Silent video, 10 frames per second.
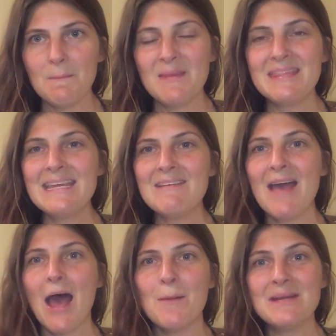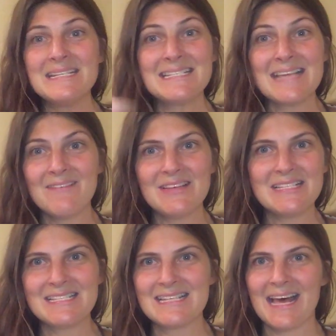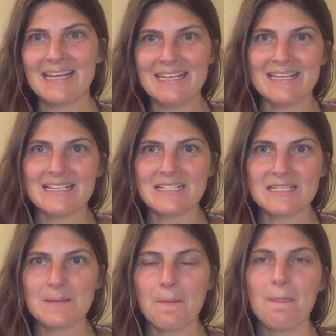But think of how many sevens that is.